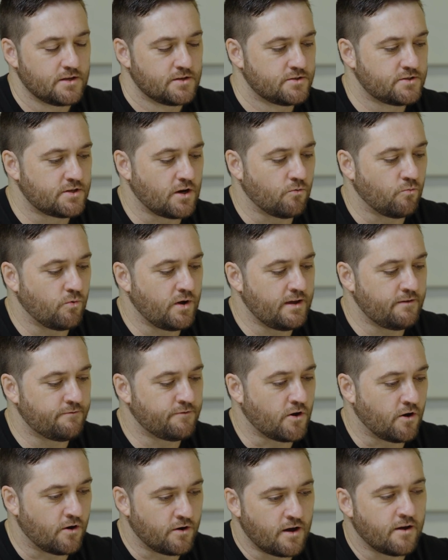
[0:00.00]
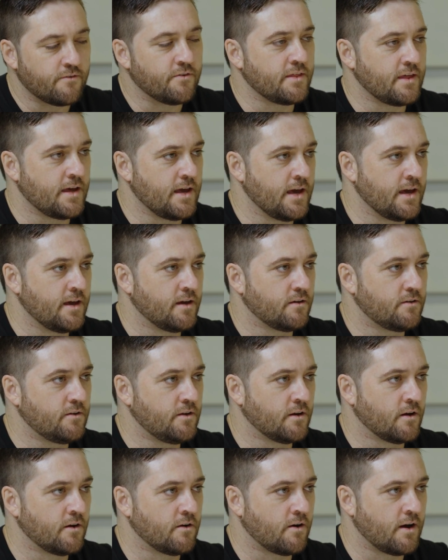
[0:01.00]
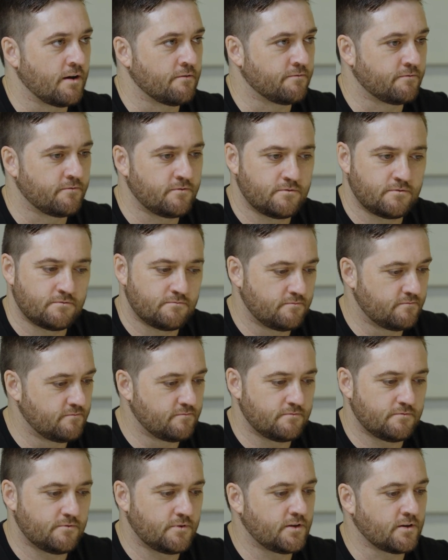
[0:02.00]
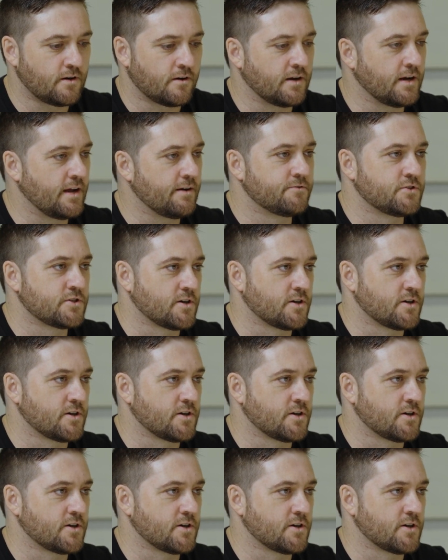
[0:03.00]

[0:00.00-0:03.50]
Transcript: So we've gone over there. I've go and have